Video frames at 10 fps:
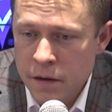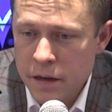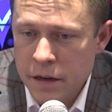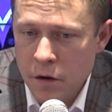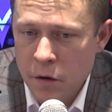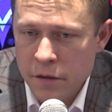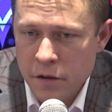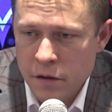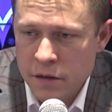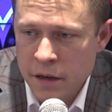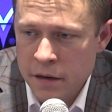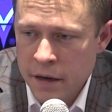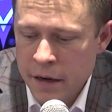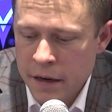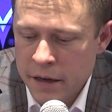you know, I thought that,
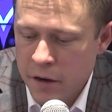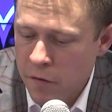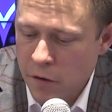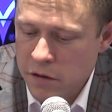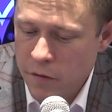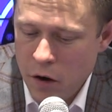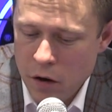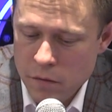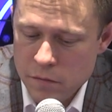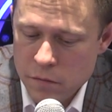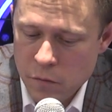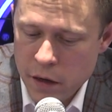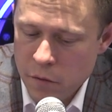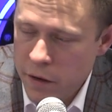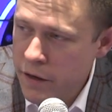you know, first of all,
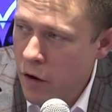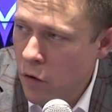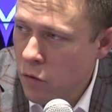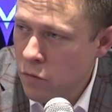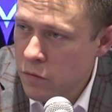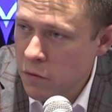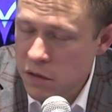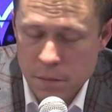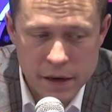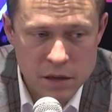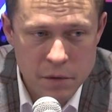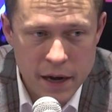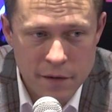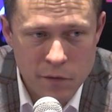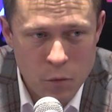we know the respect that we
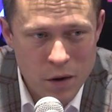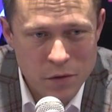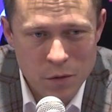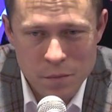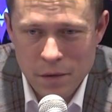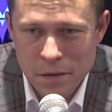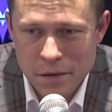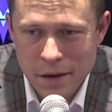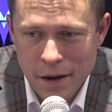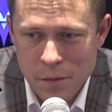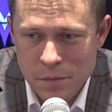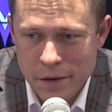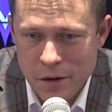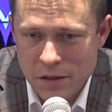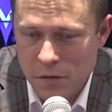have for Winthrop, and
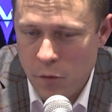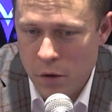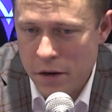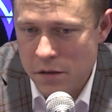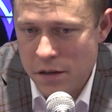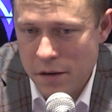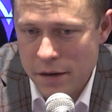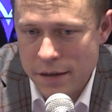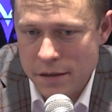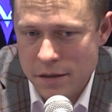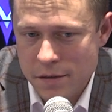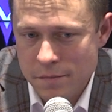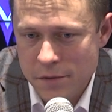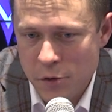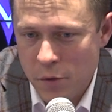you know, it's a 4-year series,
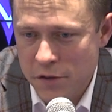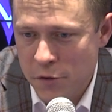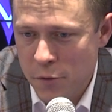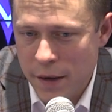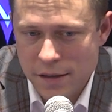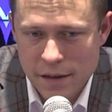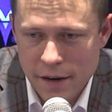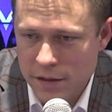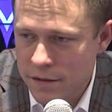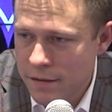2-2, basically